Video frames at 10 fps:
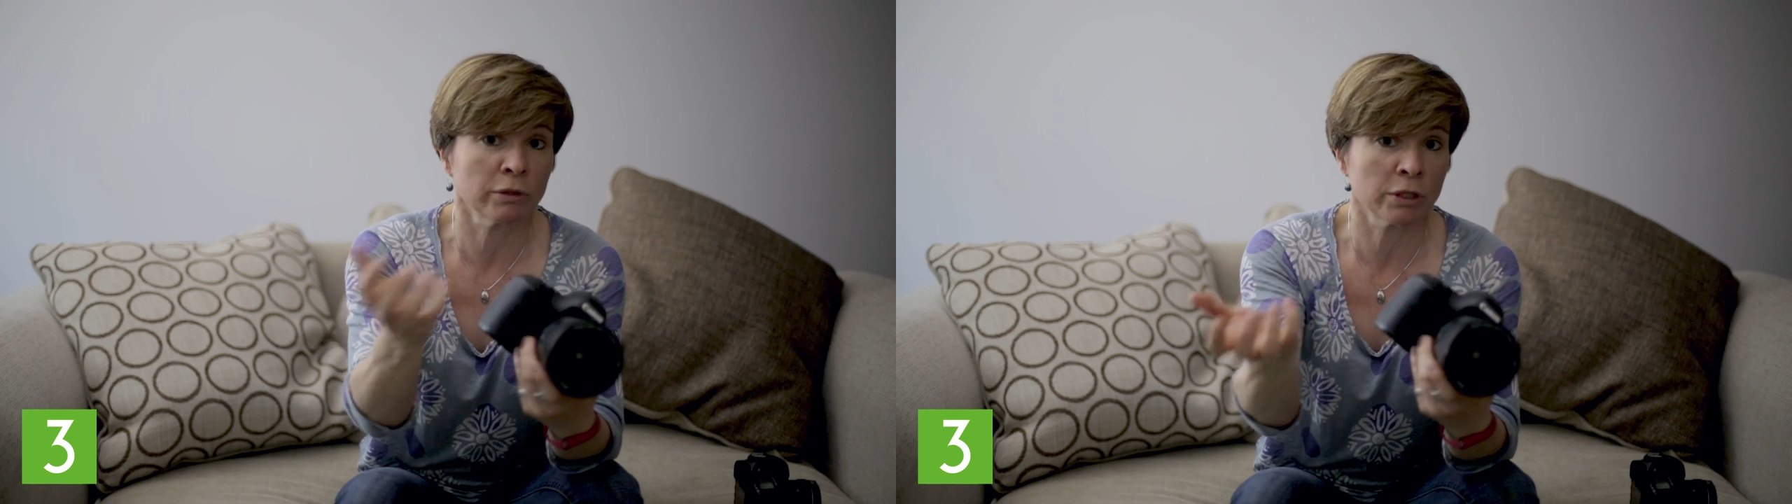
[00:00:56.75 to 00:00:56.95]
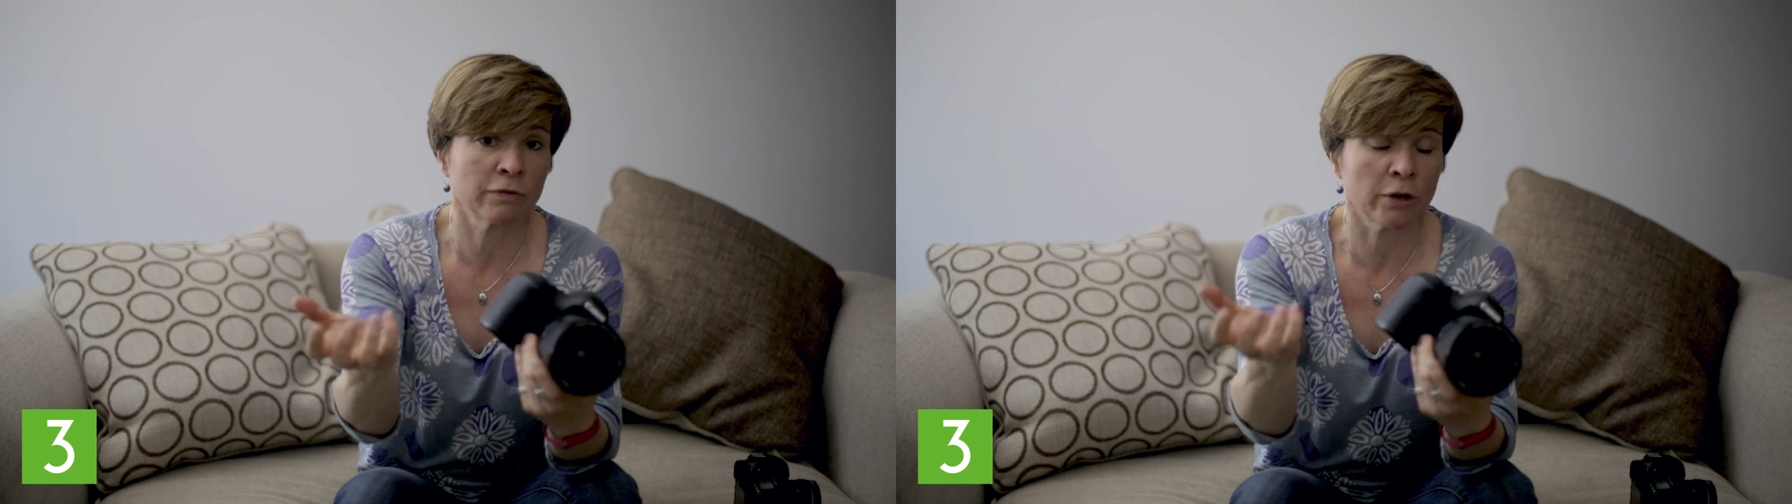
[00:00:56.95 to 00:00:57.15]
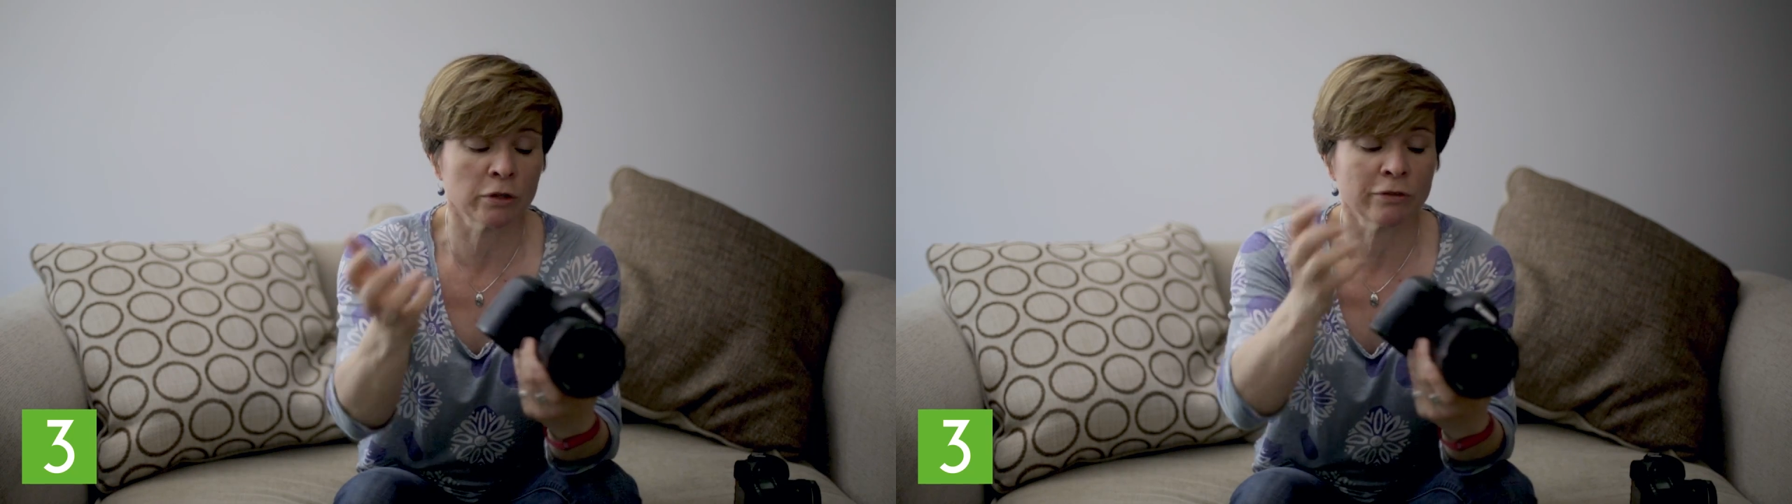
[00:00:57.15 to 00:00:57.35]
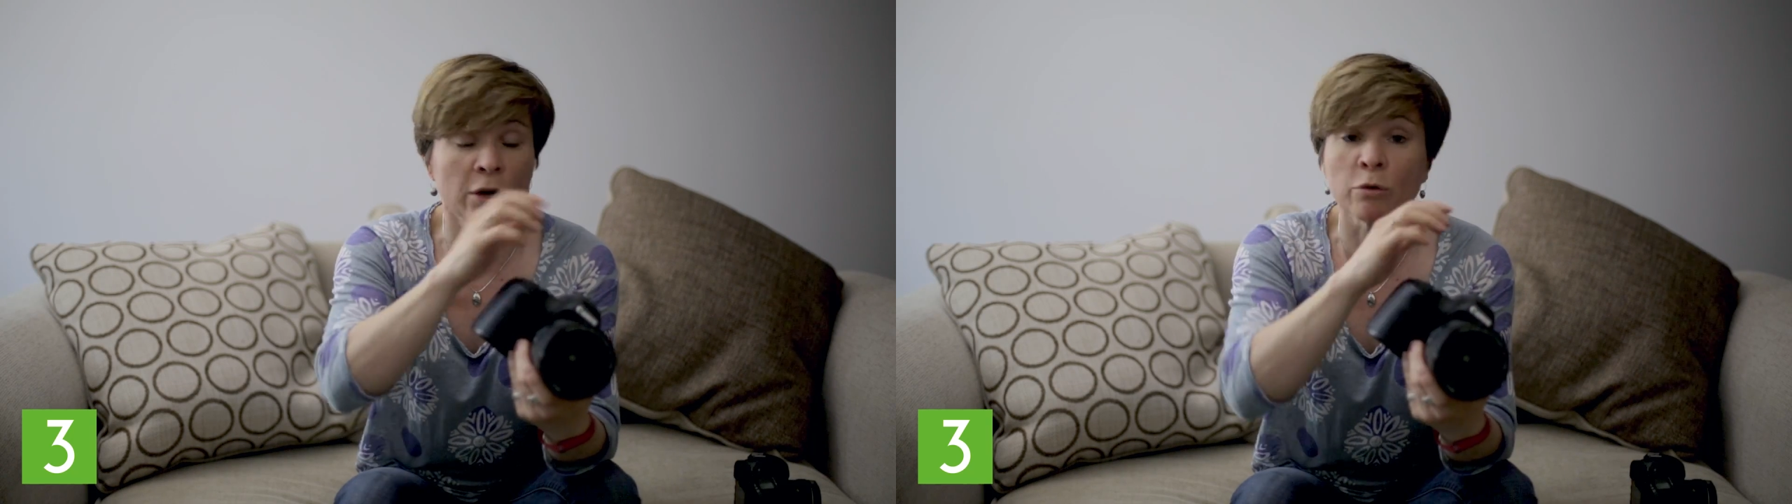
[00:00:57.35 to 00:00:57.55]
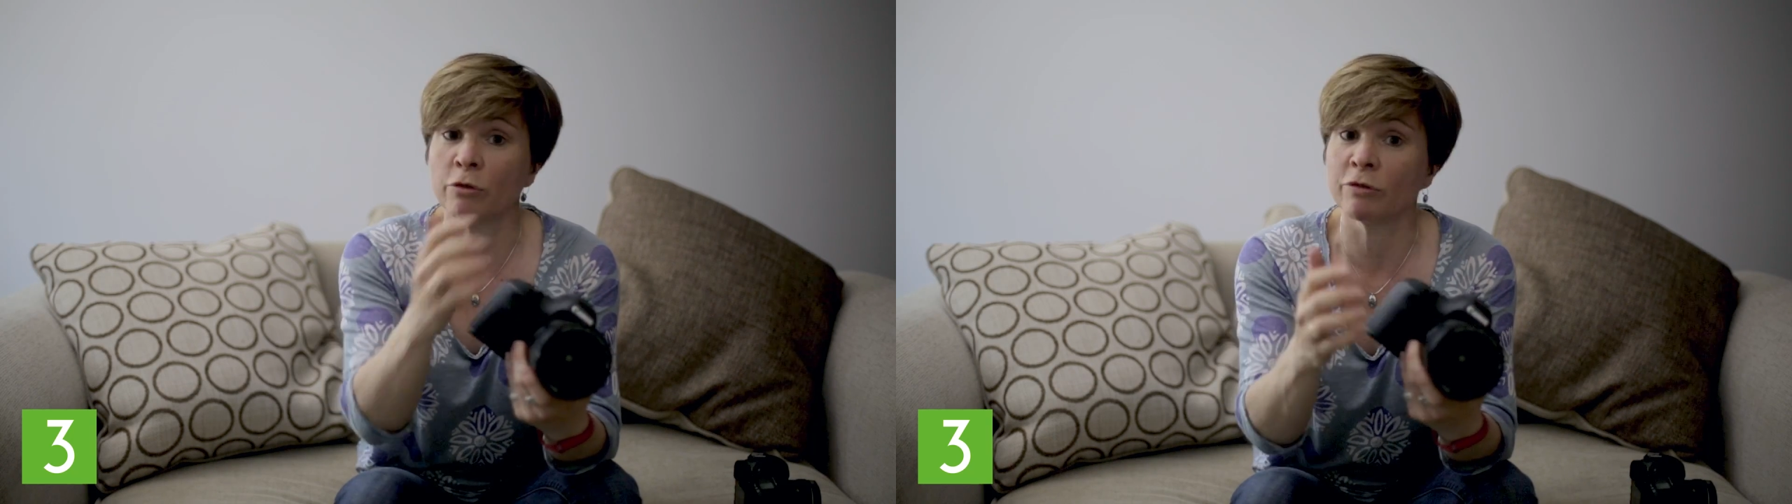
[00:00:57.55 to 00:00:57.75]
because it's very good for
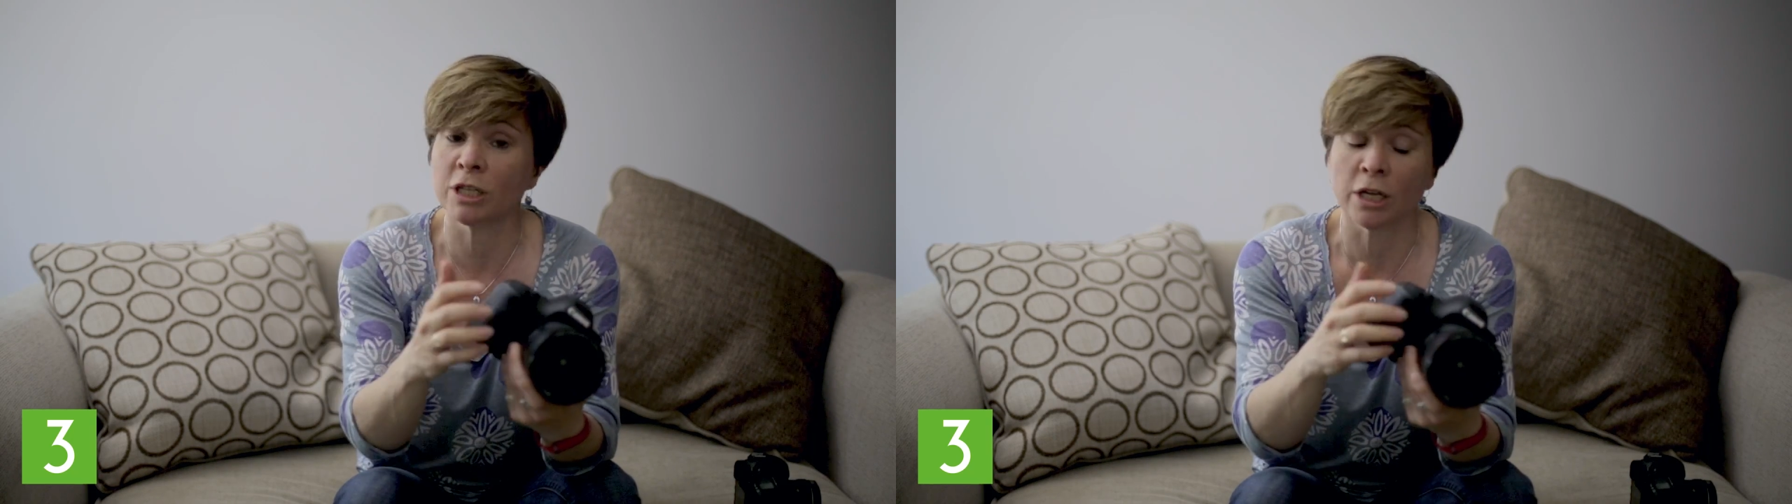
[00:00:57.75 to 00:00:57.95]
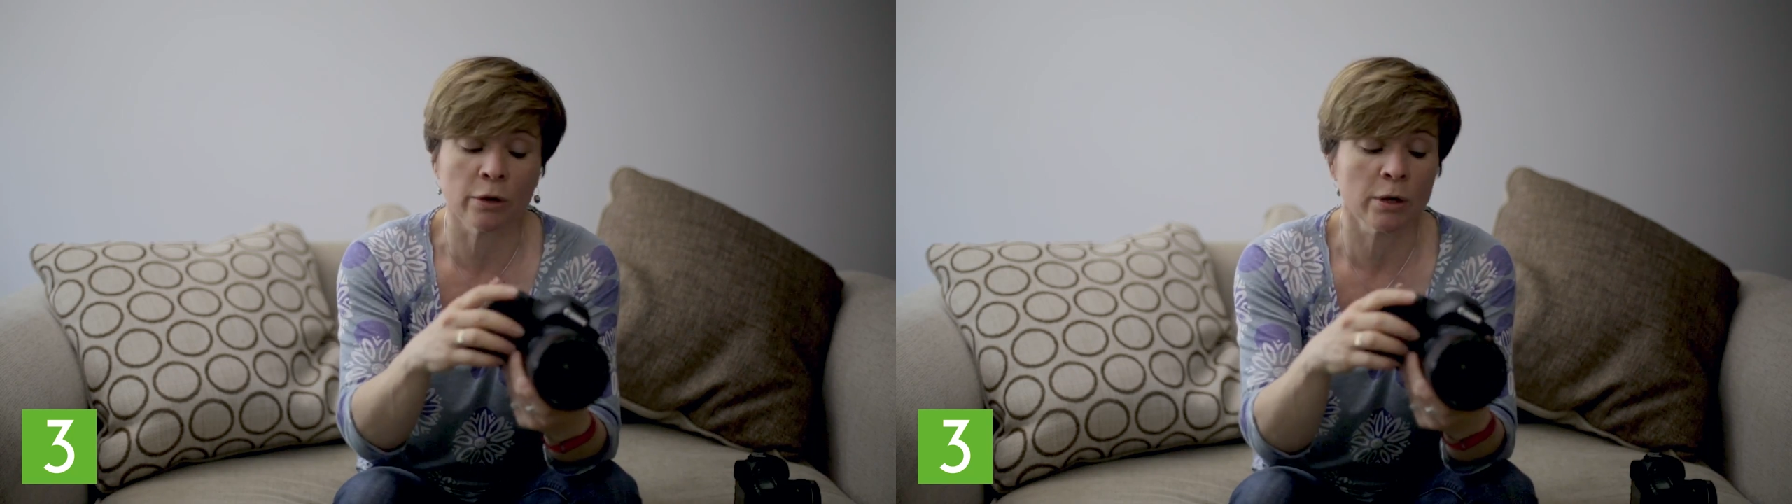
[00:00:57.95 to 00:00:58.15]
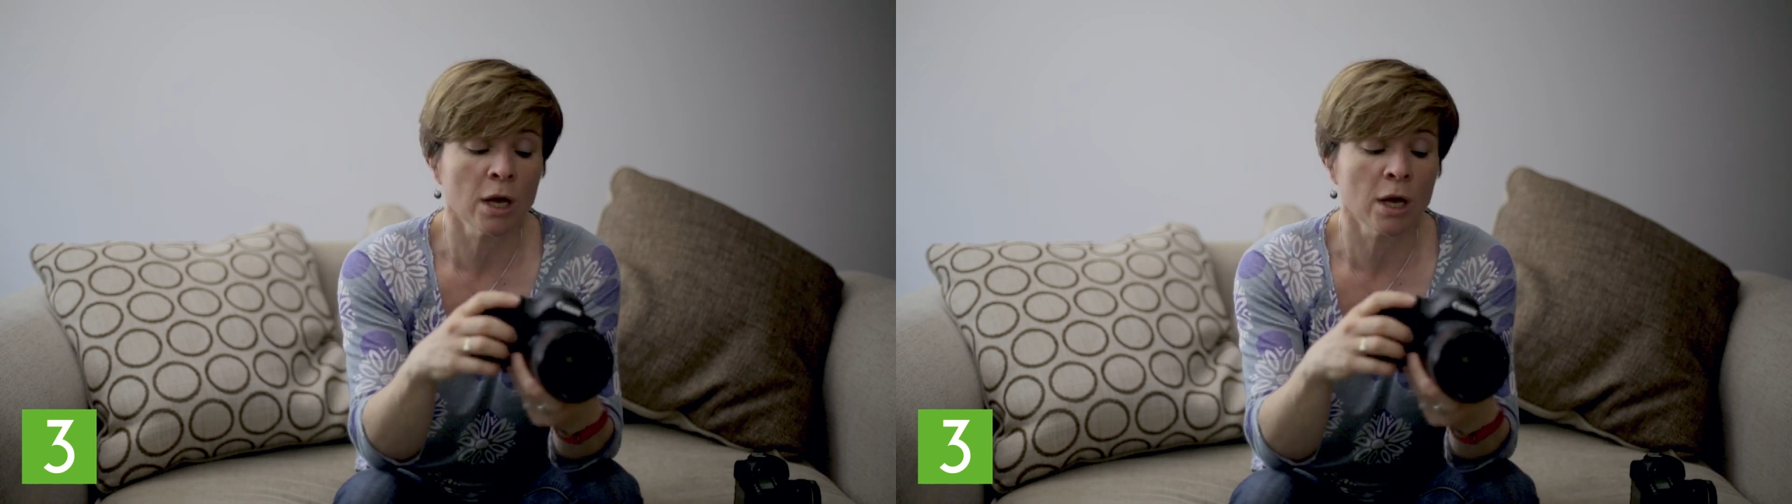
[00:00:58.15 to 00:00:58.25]
that, or for video.